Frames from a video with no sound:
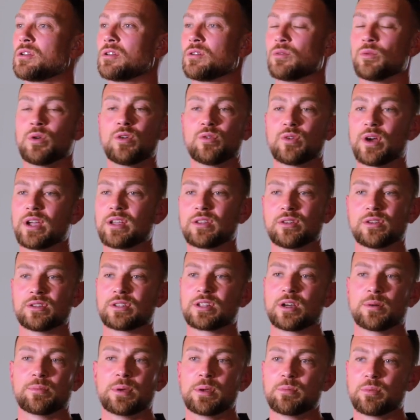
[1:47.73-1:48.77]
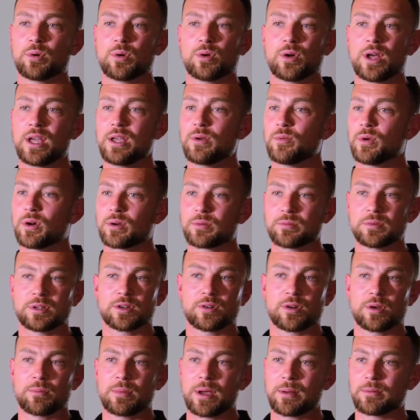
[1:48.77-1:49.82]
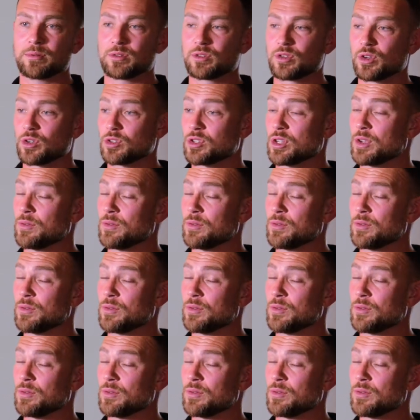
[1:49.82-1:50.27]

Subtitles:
we'll regularly tell people, hey, welcome to Delray Baptist Church.